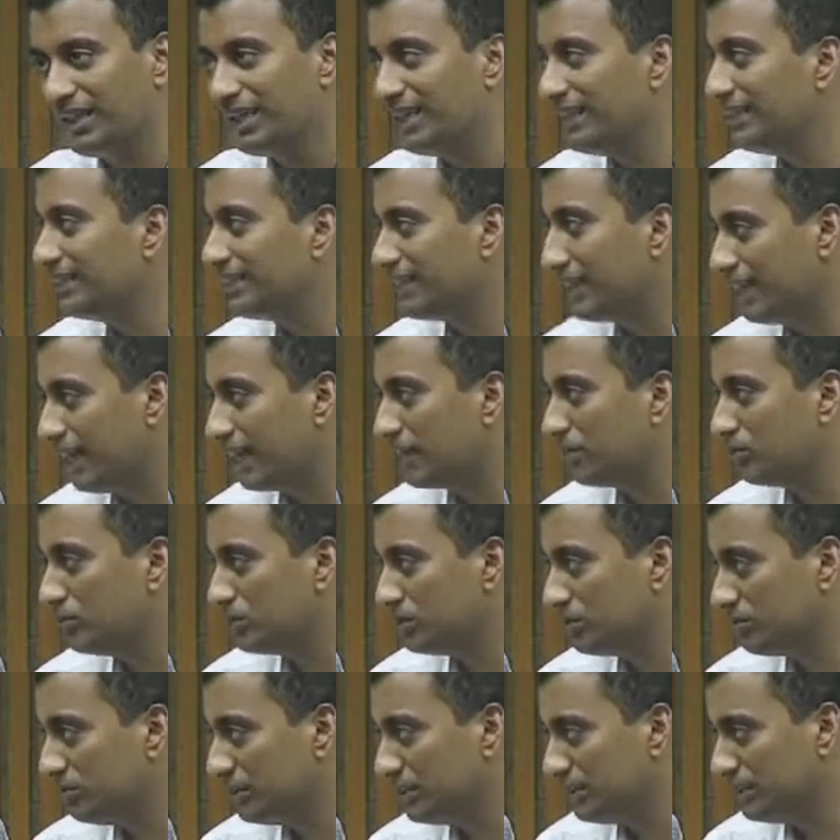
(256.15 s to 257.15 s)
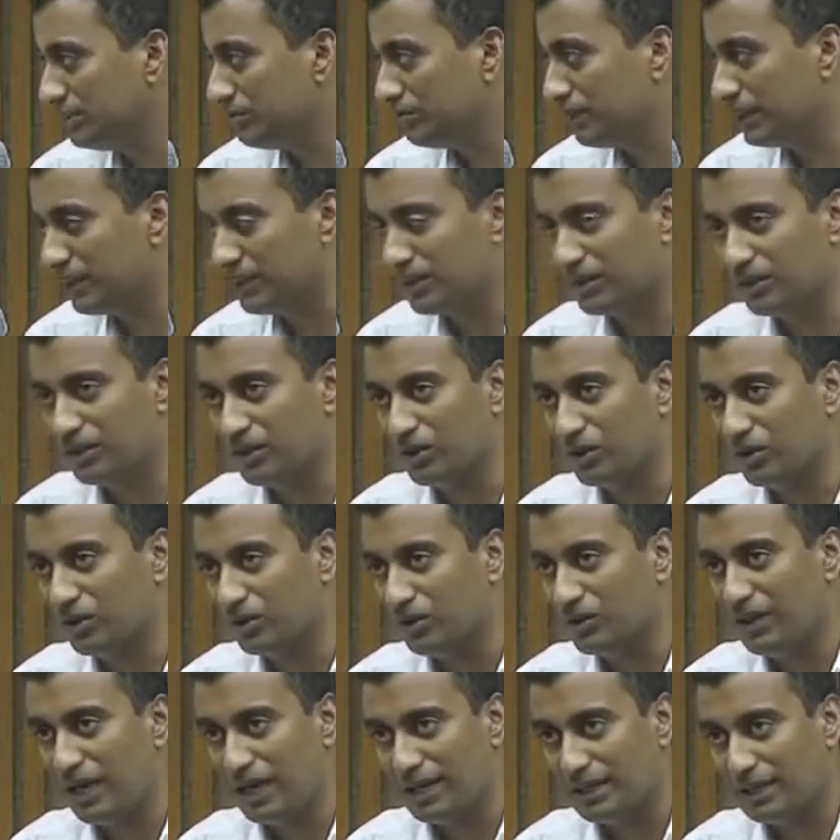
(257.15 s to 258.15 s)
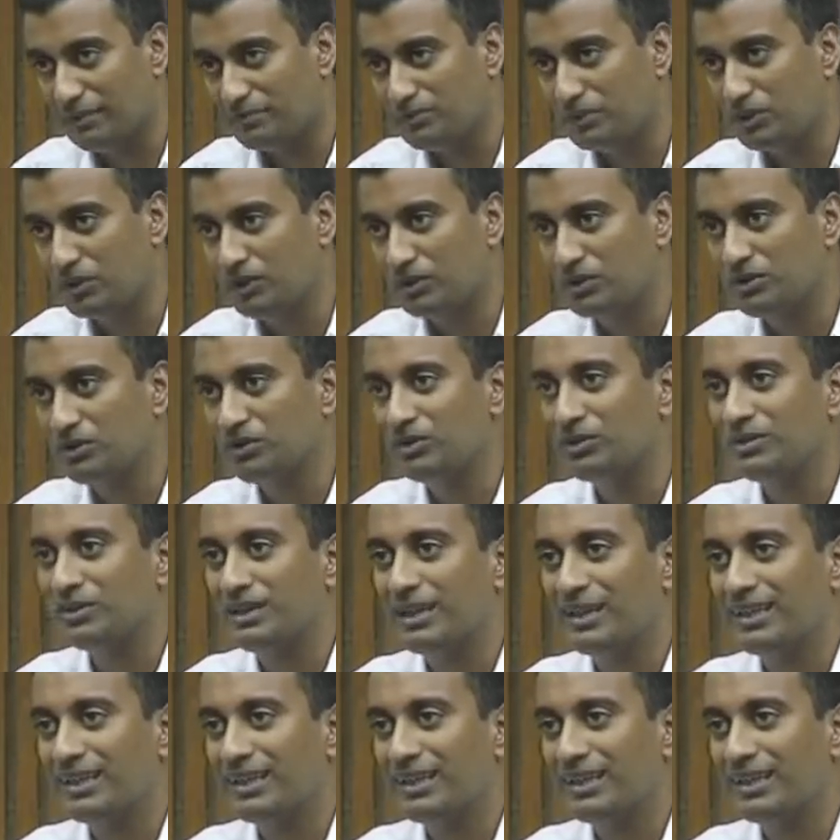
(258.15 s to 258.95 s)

in the language of Indian patent law, and I'm going to